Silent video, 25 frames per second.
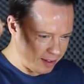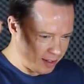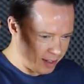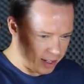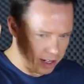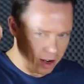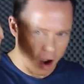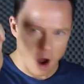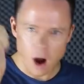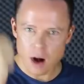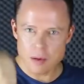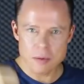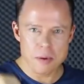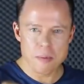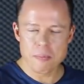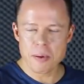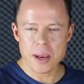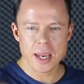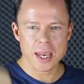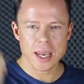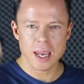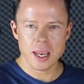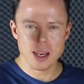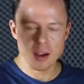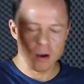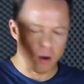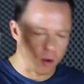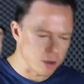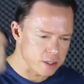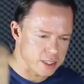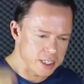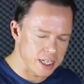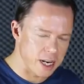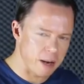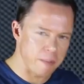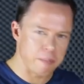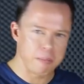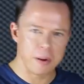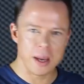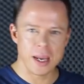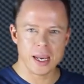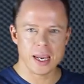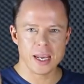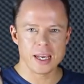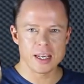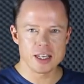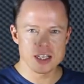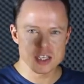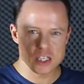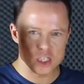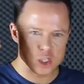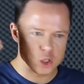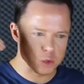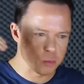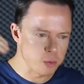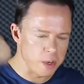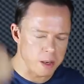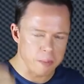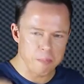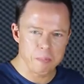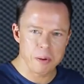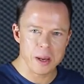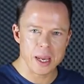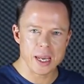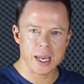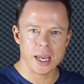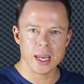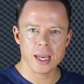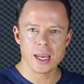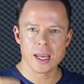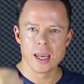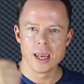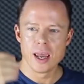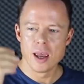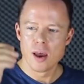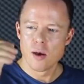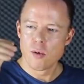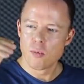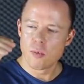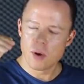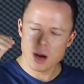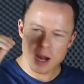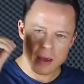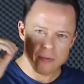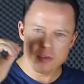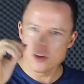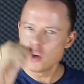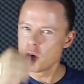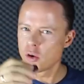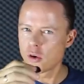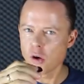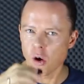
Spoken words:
economy picking, alternate picking, sweep picking, whatever you